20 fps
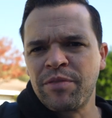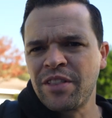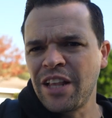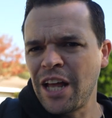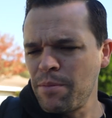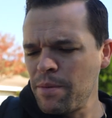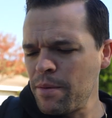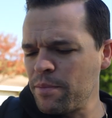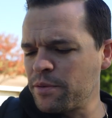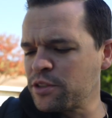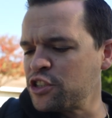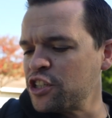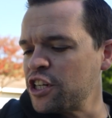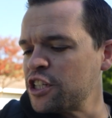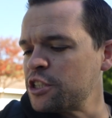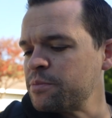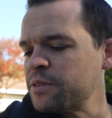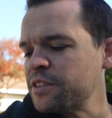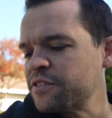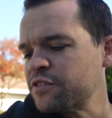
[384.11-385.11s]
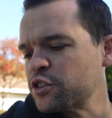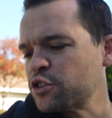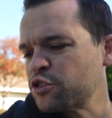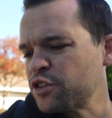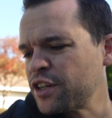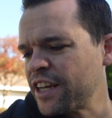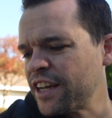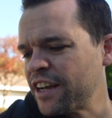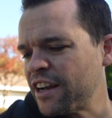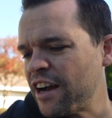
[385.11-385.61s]
lot of people judge me for
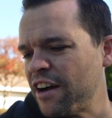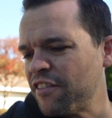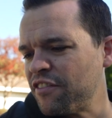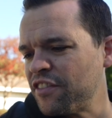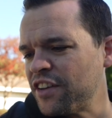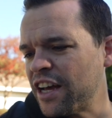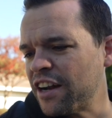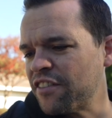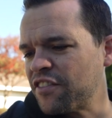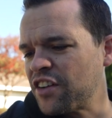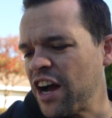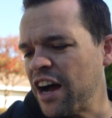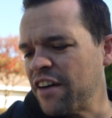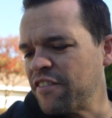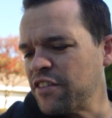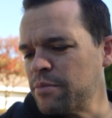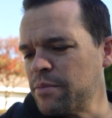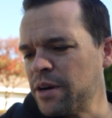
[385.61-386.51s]
drinking coffee out of coffee